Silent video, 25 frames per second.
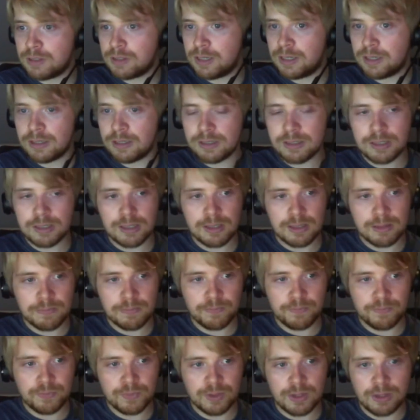And
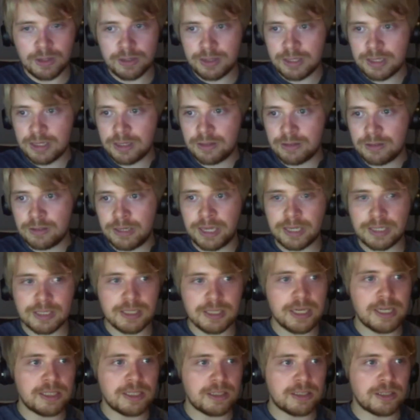um, I think next
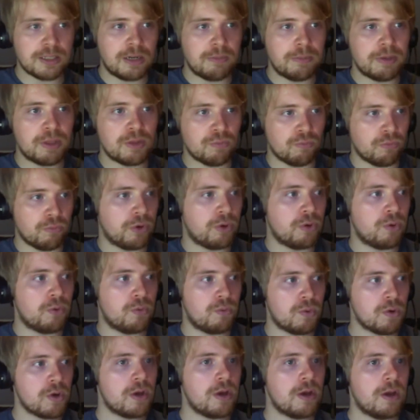season's going to be the
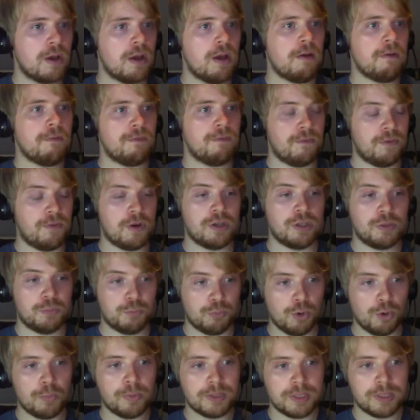real first
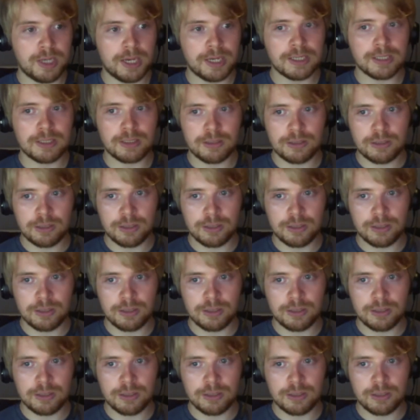proper test.